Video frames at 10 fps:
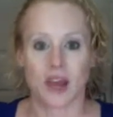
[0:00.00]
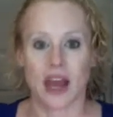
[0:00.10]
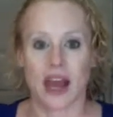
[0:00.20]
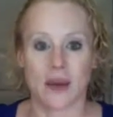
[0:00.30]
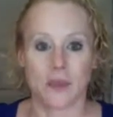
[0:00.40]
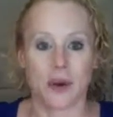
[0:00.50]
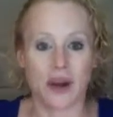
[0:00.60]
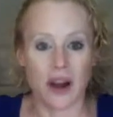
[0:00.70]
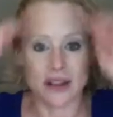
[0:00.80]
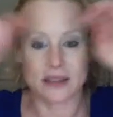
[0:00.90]
and put
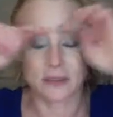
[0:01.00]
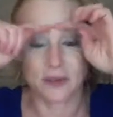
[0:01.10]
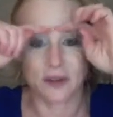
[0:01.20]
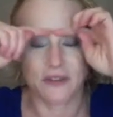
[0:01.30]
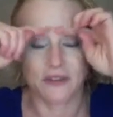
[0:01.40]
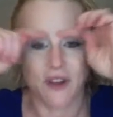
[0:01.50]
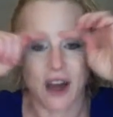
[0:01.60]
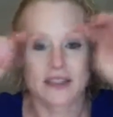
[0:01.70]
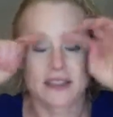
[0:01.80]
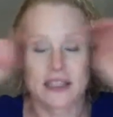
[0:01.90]
on some sort of
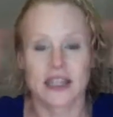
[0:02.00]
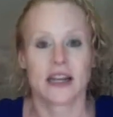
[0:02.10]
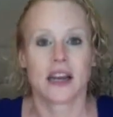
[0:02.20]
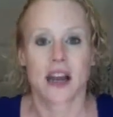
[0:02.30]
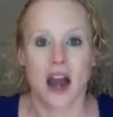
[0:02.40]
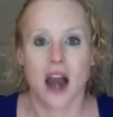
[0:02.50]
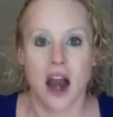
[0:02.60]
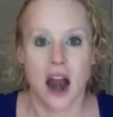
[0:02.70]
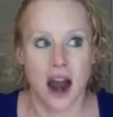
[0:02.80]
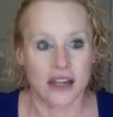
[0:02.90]
frosted
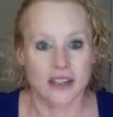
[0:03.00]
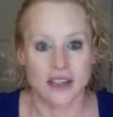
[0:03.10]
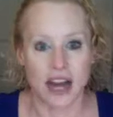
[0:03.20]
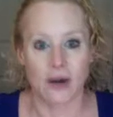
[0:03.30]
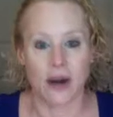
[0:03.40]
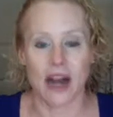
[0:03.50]
eyeshadow.